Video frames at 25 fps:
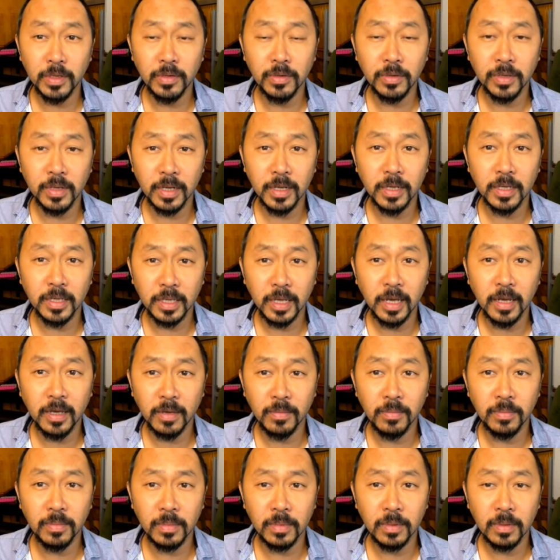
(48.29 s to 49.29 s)
you'll get a
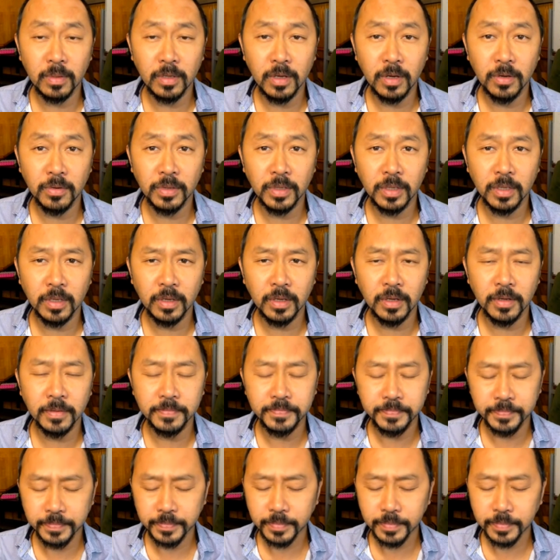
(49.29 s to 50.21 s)
second dose here